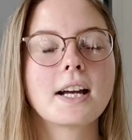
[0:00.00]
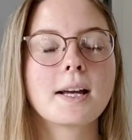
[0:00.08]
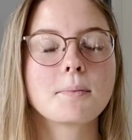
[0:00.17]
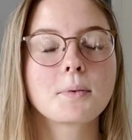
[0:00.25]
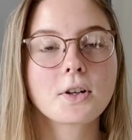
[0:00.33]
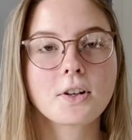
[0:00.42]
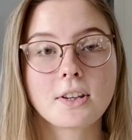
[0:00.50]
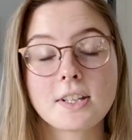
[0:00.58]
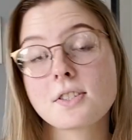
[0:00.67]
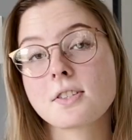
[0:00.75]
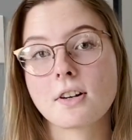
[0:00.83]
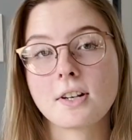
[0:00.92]
I'm
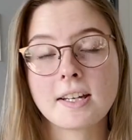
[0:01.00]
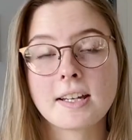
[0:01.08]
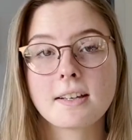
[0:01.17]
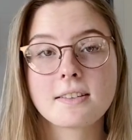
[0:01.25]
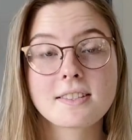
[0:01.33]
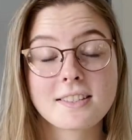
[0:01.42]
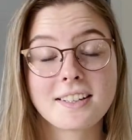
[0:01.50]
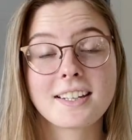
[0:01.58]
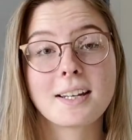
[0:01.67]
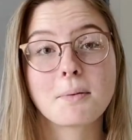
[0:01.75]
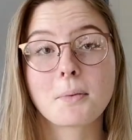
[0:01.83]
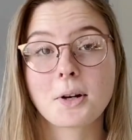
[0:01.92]
currently
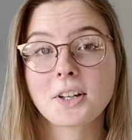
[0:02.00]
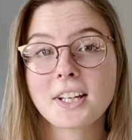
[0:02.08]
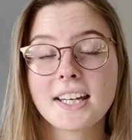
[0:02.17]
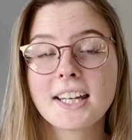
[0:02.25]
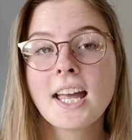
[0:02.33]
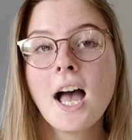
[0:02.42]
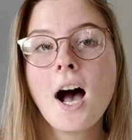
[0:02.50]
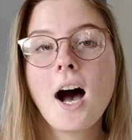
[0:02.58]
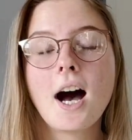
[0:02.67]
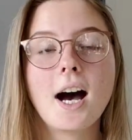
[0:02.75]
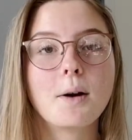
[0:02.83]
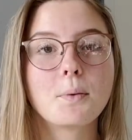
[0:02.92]
studying marketing
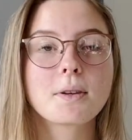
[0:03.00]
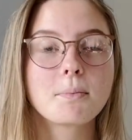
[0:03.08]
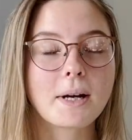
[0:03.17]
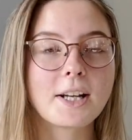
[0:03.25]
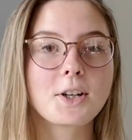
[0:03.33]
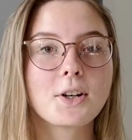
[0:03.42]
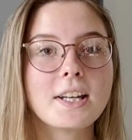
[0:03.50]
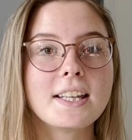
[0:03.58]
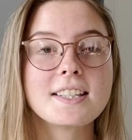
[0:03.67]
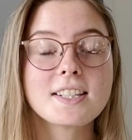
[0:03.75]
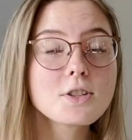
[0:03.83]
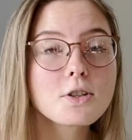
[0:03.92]
with a minor
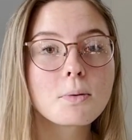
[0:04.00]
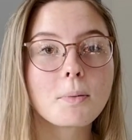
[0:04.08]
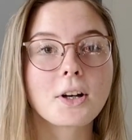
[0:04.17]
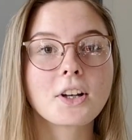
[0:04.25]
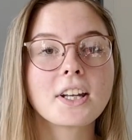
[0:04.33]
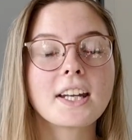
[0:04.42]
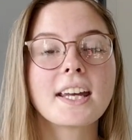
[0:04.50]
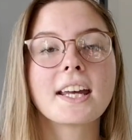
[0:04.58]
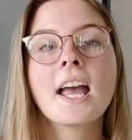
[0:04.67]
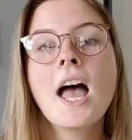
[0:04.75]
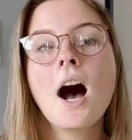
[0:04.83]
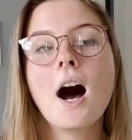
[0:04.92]
in digital
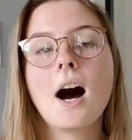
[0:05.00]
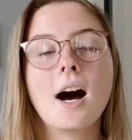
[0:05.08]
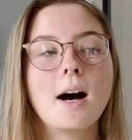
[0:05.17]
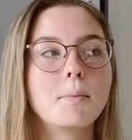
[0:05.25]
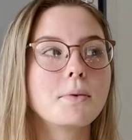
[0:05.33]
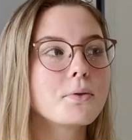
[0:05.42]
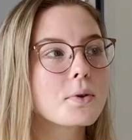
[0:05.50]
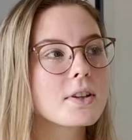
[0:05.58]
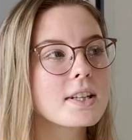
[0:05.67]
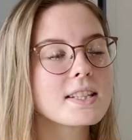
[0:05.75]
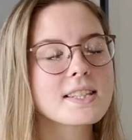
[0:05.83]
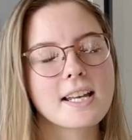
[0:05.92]
marketing.
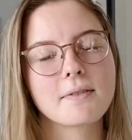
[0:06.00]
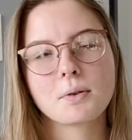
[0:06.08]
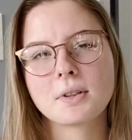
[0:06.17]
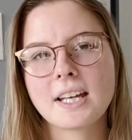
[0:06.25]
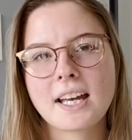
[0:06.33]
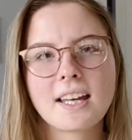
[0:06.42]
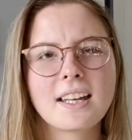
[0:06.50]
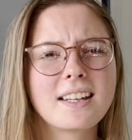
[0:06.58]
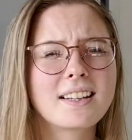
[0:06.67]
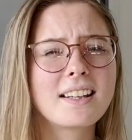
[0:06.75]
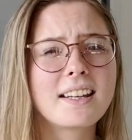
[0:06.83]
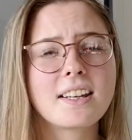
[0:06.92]
Before this, I've only
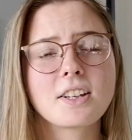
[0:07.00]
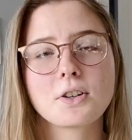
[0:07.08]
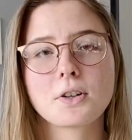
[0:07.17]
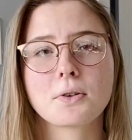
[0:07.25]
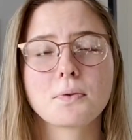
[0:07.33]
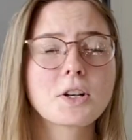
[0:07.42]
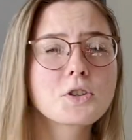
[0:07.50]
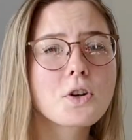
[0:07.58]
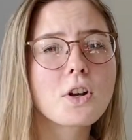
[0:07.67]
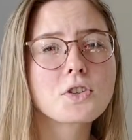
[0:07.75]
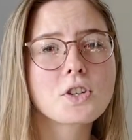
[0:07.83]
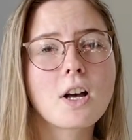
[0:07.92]
had like your
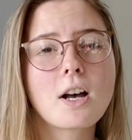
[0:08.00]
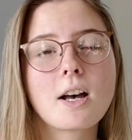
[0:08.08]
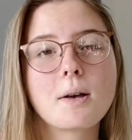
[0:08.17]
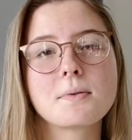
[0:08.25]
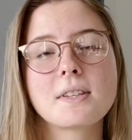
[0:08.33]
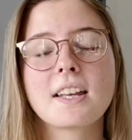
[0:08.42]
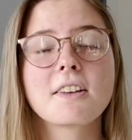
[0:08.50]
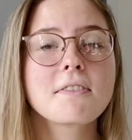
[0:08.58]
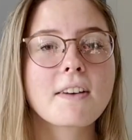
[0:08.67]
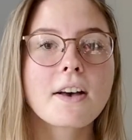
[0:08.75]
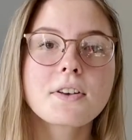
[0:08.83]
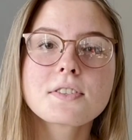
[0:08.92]
restaurant jobs and like
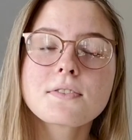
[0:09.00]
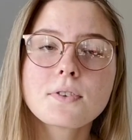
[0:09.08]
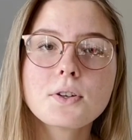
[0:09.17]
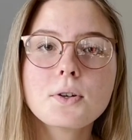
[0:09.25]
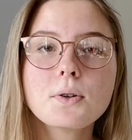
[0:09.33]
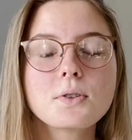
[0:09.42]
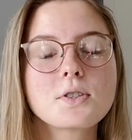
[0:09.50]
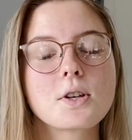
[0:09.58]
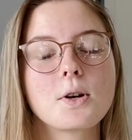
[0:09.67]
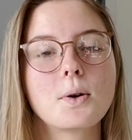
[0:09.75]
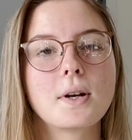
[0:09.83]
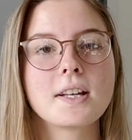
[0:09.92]
fast food,
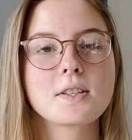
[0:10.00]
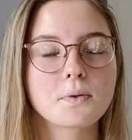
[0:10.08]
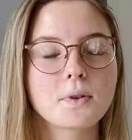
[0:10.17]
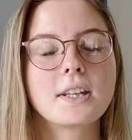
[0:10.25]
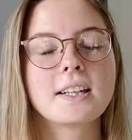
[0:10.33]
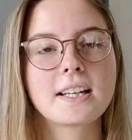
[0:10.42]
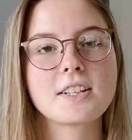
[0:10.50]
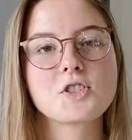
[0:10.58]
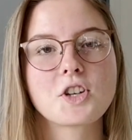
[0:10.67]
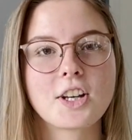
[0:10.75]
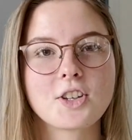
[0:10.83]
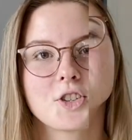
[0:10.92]
so it's a really
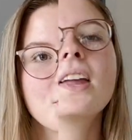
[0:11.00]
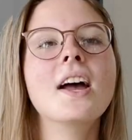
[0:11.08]
nice change.